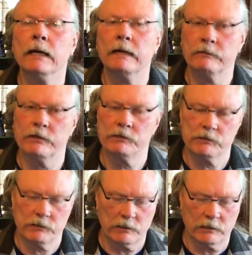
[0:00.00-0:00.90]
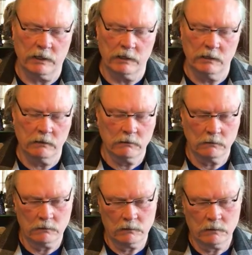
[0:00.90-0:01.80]
And this is the thing
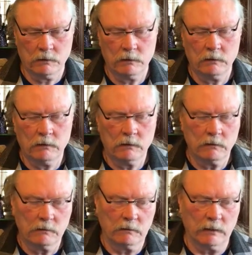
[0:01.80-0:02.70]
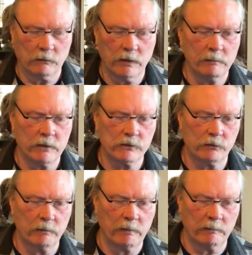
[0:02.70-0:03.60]
that we must
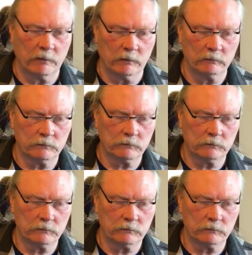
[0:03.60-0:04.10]
remember.